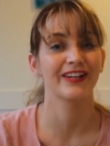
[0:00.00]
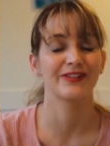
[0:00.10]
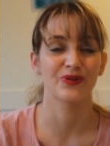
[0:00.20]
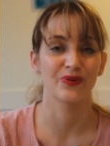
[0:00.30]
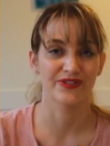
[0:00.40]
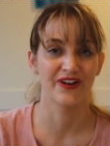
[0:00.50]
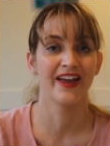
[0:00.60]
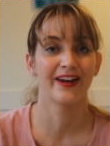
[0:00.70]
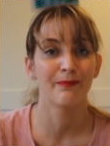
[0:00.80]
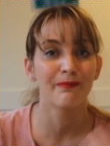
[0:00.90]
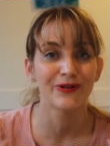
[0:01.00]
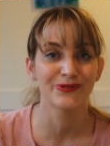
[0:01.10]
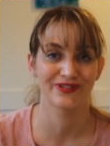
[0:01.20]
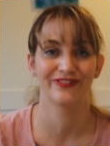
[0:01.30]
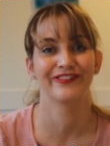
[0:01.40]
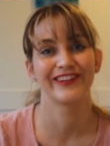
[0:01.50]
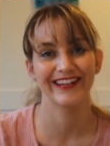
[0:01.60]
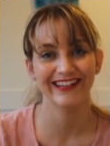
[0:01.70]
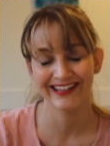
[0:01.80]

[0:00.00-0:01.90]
it's also an emotional thing.